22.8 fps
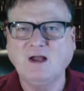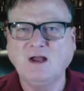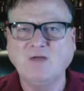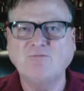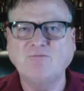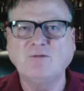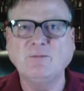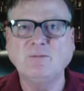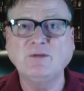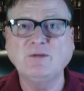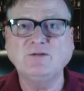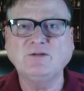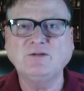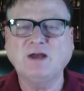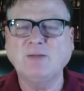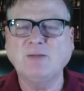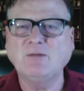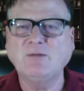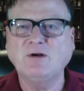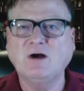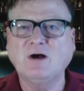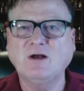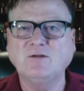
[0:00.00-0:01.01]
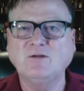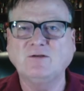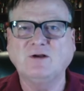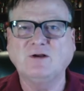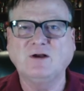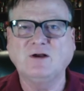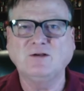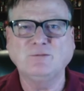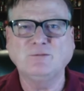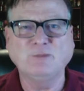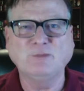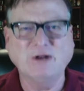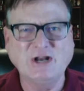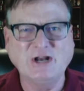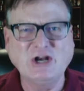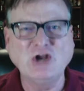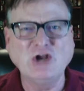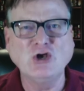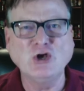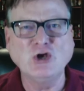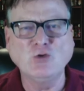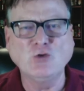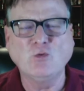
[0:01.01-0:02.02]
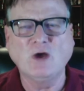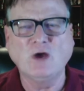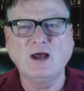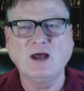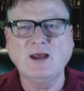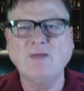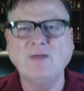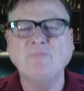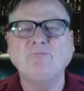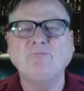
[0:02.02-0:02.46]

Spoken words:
from this type of hot sauce, but in a good way.